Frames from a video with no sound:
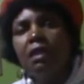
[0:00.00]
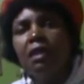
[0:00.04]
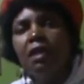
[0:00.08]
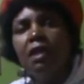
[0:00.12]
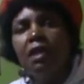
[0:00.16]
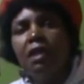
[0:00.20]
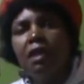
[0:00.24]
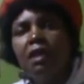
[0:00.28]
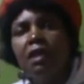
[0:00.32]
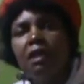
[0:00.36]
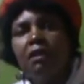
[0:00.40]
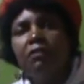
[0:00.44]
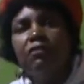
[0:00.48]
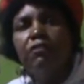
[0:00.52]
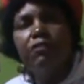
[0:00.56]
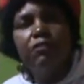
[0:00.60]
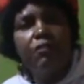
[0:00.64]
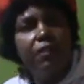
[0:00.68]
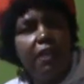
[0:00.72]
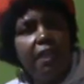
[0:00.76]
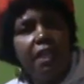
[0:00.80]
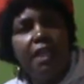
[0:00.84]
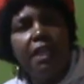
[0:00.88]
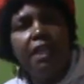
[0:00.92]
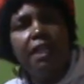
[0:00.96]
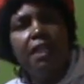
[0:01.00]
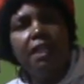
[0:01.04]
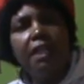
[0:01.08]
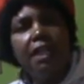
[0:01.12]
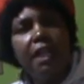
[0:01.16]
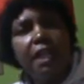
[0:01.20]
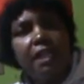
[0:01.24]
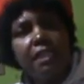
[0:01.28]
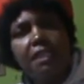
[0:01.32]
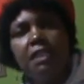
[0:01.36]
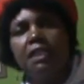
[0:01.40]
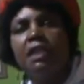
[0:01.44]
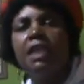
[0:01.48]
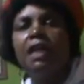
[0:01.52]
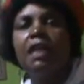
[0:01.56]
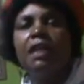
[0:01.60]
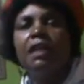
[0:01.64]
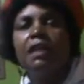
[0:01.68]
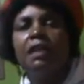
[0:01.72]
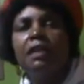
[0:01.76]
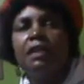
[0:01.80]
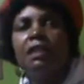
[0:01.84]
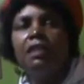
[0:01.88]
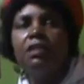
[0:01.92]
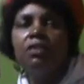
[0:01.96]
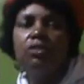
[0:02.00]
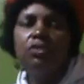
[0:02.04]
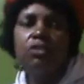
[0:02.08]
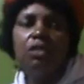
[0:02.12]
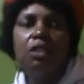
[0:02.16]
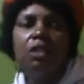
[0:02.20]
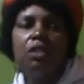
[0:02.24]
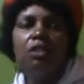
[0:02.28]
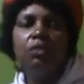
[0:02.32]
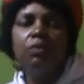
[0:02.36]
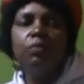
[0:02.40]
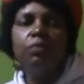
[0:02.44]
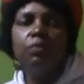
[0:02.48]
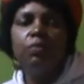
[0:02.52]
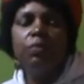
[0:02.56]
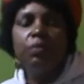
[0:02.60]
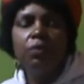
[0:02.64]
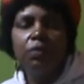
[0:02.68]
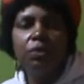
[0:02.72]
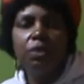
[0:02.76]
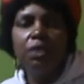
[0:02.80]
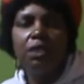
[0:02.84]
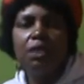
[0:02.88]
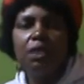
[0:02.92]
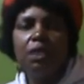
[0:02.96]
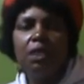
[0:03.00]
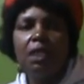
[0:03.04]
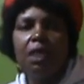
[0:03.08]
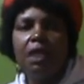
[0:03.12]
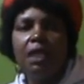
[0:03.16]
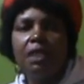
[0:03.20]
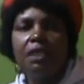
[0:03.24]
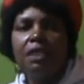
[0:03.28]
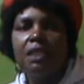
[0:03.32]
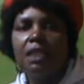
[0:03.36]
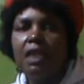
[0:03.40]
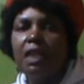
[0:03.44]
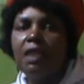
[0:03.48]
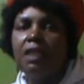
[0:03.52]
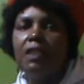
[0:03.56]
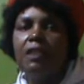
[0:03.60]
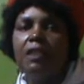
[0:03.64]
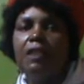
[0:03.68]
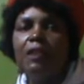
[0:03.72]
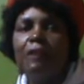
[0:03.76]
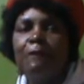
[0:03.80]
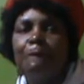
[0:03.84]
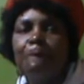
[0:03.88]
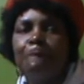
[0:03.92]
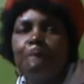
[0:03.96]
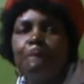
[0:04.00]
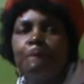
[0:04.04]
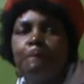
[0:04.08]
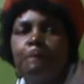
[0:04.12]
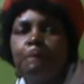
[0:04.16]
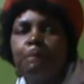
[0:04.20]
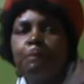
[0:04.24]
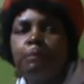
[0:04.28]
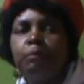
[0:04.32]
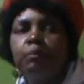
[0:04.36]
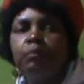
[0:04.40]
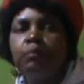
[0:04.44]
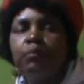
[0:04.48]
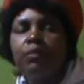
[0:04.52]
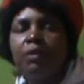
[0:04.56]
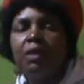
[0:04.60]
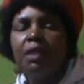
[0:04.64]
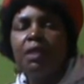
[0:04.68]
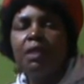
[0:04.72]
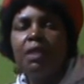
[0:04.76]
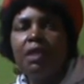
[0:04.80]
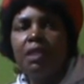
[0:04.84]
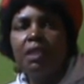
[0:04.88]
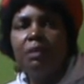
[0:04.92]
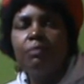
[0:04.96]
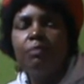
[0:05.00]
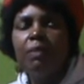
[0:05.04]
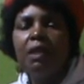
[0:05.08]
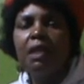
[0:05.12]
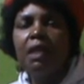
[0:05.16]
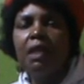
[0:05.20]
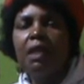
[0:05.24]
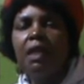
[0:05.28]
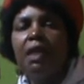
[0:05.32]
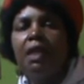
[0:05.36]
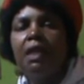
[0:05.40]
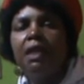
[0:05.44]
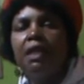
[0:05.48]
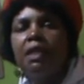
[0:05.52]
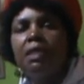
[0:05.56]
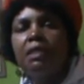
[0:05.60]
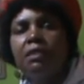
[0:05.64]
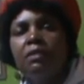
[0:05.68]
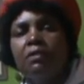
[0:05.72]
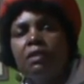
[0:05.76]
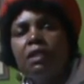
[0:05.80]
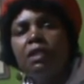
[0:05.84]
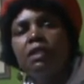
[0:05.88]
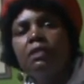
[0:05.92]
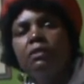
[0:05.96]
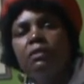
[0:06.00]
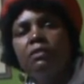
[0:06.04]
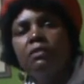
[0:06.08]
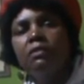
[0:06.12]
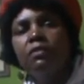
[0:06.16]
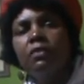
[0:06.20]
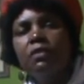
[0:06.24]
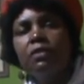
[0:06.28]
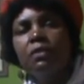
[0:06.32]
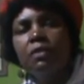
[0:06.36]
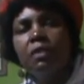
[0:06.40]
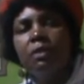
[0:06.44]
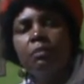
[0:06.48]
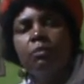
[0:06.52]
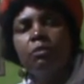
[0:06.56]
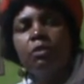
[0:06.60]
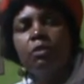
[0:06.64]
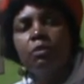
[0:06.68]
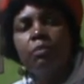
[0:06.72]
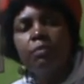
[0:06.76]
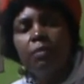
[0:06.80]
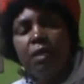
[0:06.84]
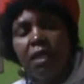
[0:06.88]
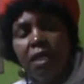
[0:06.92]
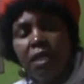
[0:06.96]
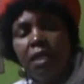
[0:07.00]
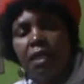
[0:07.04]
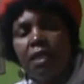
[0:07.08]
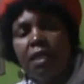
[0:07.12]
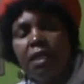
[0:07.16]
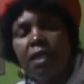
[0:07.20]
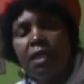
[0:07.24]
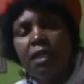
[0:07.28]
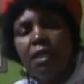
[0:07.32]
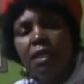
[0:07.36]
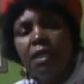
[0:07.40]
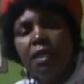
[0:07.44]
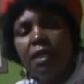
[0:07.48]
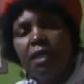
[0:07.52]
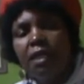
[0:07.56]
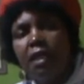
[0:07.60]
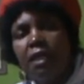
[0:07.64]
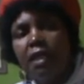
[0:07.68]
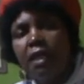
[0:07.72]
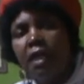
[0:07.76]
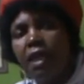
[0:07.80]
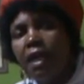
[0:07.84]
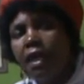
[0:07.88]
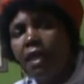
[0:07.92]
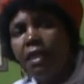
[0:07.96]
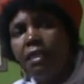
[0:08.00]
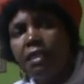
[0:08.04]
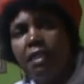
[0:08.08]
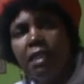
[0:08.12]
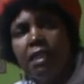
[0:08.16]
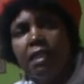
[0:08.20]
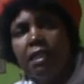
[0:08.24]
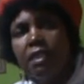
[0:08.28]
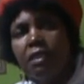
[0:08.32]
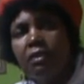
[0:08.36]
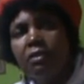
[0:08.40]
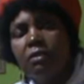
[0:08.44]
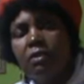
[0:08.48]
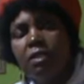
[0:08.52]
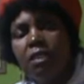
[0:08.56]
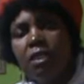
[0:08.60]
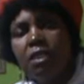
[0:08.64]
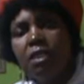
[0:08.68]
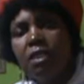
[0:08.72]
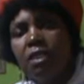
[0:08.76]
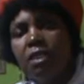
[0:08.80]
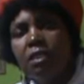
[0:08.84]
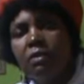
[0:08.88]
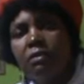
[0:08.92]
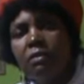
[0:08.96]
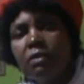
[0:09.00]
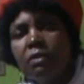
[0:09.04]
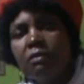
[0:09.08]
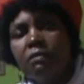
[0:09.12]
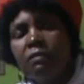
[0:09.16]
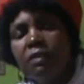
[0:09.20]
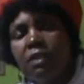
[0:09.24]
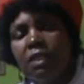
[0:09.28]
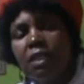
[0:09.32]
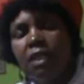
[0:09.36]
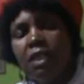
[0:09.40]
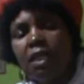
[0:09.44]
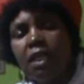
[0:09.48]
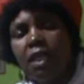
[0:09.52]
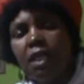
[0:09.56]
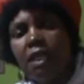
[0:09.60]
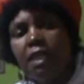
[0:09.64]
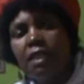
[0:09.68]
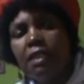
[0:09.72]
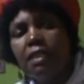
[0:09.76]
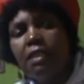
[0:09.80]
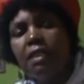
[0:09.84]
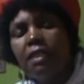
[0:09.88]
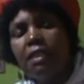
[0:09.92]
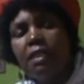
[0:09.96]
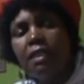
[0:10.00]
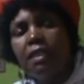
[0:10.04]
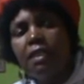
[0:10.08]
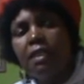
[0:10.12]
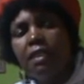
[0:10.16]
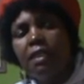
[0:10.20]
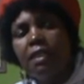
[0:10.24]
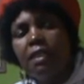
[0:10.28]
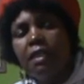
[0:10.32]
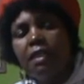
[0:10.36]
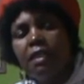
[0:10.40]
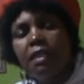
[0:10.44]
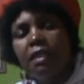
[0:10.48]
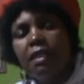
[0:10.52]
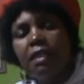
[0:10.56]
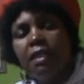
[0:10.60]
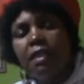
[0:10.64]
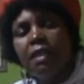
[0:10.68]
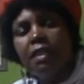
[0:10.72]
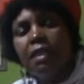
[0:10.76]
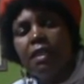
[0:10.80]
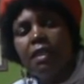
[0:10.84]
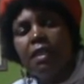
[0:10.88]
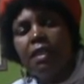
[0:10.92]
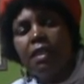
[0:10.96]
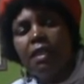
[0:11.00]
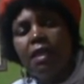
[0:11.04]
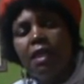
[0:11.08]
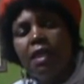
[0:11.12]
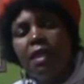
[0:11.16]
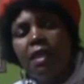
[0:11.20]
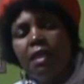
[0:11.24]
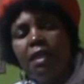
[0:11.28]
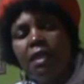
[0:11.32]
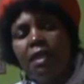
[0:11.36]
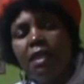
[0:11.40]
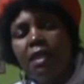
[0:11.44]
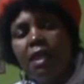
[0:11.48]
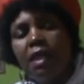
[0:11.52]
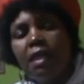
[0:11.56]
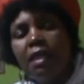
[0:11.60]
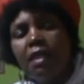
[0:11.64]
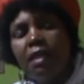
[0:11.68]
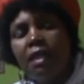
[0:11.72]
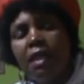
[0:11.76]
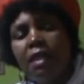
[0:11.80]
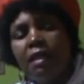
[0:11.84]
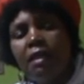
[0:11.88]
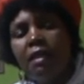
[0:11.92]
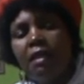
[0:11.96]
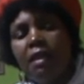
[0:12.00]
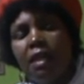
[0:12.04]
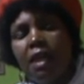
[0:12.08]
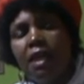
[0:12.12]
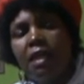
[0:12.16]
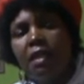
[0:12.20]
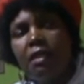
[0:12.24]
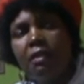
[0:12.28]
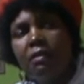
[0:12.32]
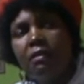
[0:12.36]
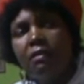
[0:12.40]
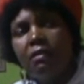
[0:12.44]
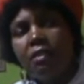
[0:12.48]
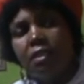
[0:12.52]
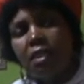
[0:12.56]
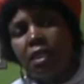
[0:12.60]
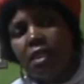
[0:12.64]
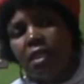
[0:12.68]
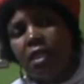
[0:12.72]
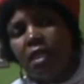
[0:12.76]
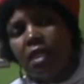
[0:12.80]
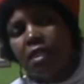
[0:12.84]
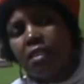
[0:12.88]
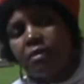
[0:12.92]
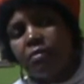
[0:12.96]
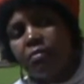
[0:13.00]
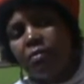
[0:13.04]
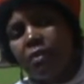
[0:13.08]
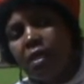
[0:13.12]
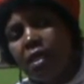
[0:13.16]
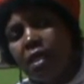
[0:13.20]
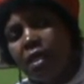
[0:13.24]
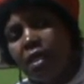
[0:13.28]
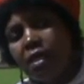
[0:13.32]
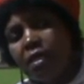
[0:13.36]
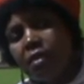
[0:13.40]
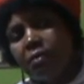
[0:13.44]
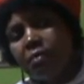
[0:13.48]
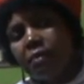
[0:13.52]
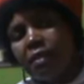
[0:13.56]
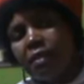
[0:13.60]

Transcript: uh, fuel guzzler is trying to push aside this beggar and trying to refuse him to beg guys i did not think it was very kind and i i i, I looked at that man